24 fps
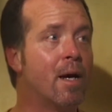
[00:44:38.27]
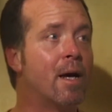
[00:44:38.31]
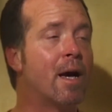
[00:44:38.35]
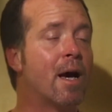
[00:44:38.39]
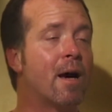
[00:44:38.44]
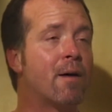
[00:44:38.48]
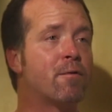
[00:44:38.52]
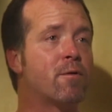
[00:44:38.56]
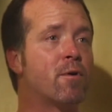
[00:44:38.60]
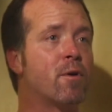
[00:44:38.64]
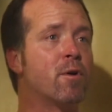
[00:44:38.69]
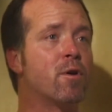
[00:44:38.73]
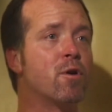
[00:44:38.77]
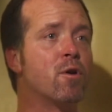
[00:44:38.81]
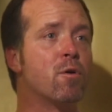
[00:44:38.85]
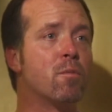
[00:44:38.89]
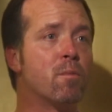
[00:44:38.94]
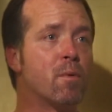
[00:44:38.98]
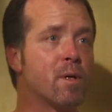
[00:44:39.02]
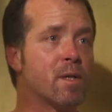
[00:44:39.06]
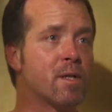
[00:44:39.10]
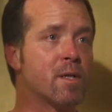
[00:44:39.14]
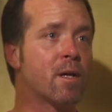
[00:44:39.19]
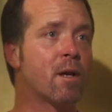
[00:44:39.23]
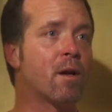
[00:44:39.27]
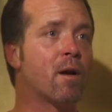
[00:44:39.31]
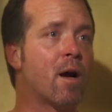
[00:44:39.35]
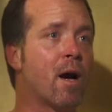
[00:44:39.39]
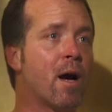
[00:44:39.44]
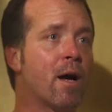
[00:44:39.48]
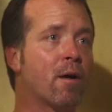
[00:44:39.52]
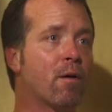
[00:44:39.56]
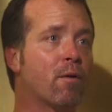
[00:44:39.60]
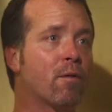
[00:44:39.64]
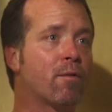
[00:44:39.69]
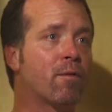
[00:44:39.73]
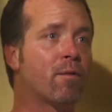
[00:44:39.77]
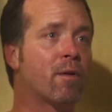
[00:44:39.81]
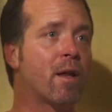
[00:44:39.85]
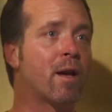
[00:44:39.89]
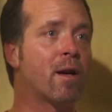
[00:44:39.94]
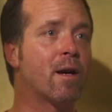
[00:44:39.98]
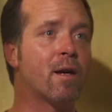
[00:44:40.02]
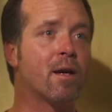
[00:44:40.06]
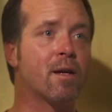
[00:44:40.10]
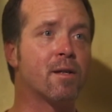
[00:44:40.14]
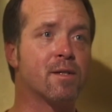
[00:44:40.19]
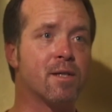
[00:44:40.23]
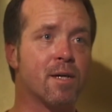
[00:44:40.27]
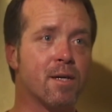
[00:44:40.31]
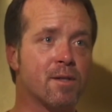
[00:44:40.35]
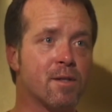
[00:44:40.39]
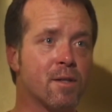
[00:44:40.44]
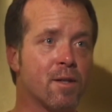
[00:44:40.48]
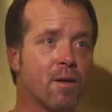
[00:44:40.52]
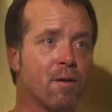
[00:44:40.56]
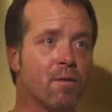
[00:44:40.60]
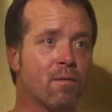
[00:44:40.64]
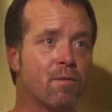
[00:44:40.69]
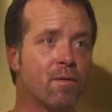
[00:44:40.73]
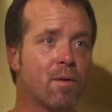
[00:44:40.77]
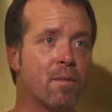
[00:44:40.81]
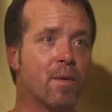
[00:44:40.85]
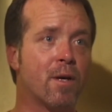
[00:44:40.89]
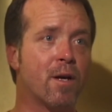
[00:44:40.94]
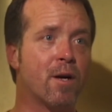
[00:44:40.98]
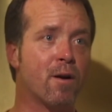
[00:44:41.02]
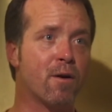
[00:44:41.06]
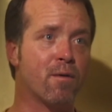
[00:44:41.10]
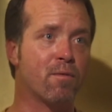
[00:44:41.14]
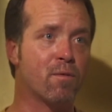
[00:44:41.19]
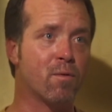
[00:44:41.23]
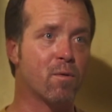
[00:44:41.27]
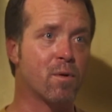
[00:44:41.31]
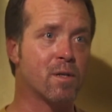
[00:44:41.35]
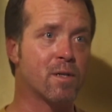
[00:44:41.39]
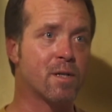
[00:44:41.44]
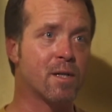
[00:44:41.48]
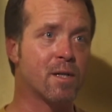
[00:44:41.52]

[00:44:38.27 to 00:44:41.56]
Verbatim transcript: after numerous denials that it existed from the Air Force